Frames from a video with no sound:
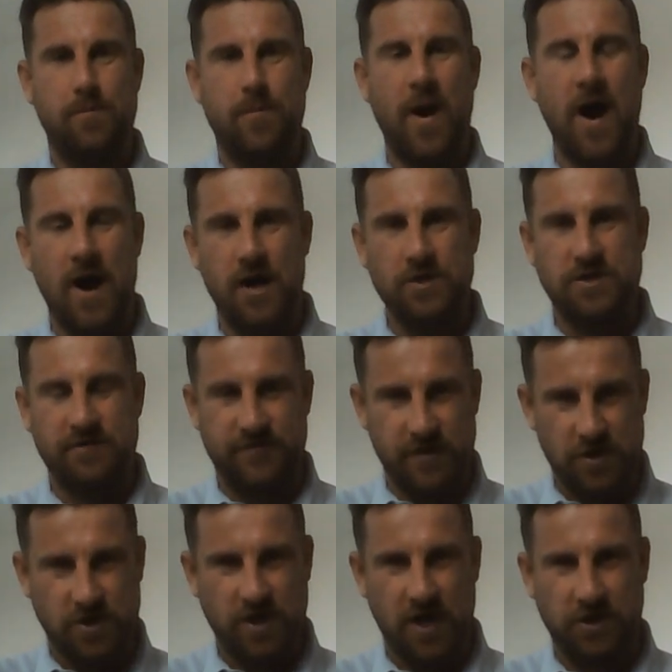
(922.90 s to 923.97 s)
parts of the
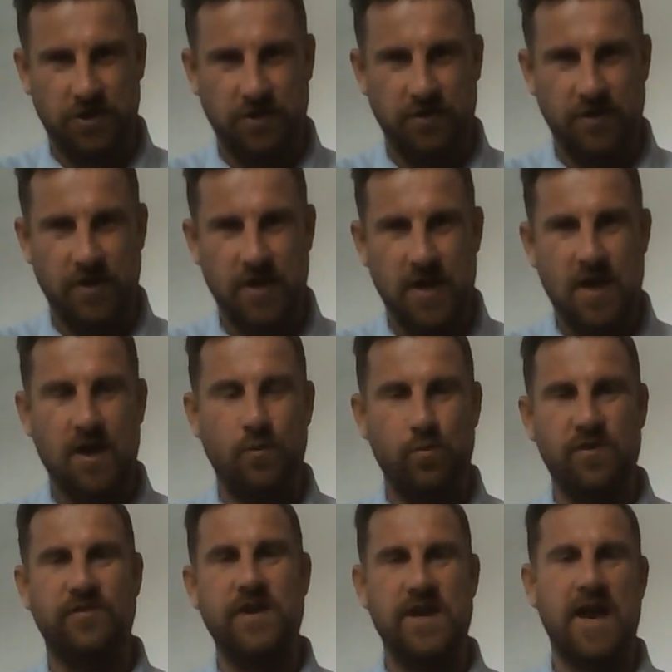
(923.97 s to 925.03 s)
session
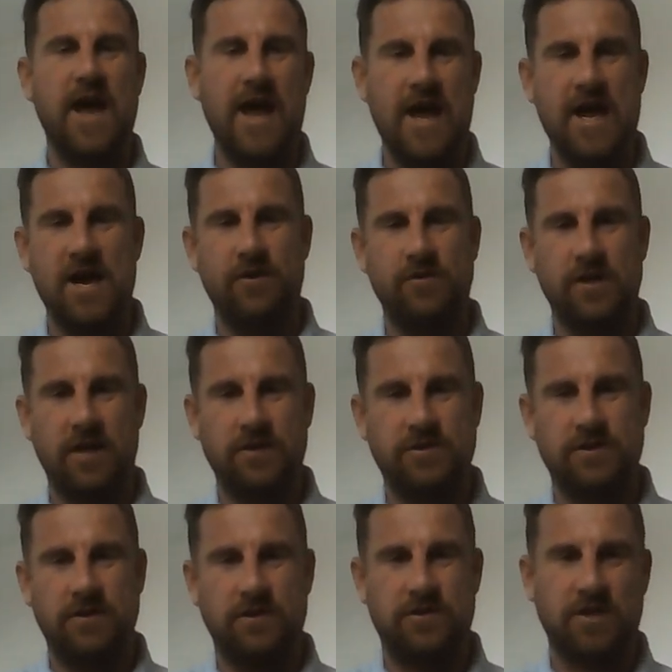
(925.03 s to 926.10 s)
within that area
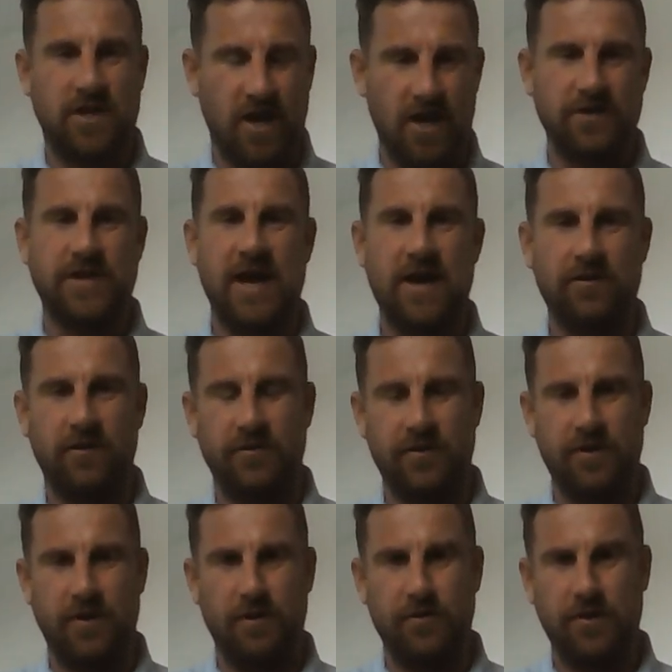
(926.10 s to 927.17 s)
to cut down
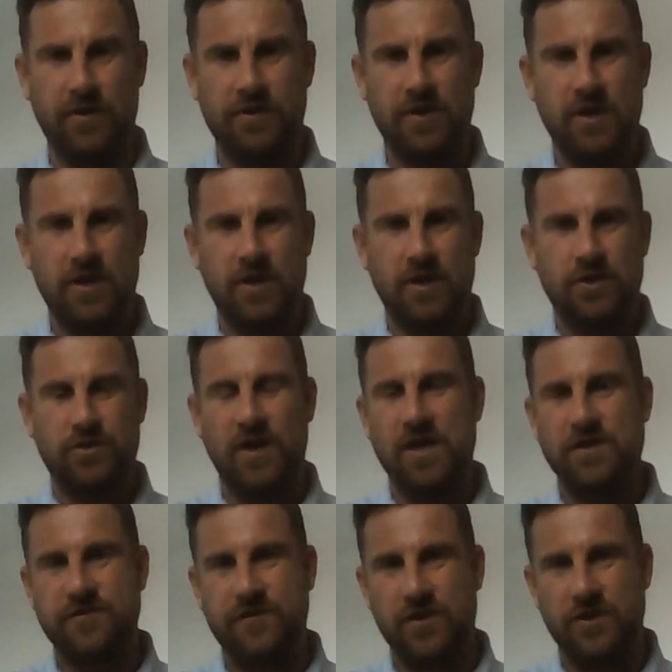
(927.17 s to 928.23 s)
on the
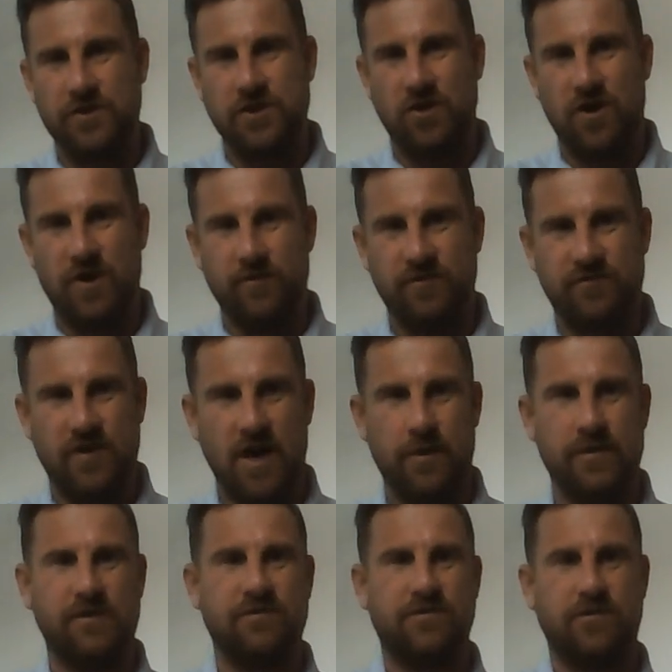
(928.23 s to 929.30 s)
transfer time of
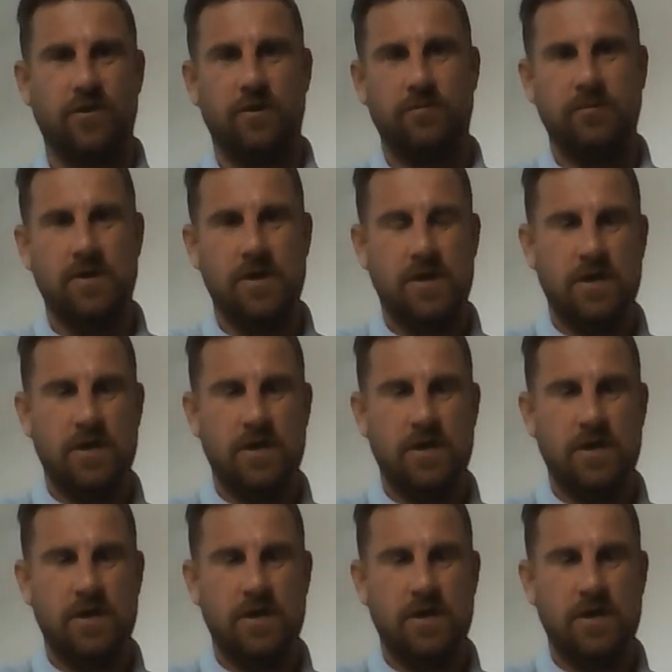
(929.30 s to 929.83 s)
going from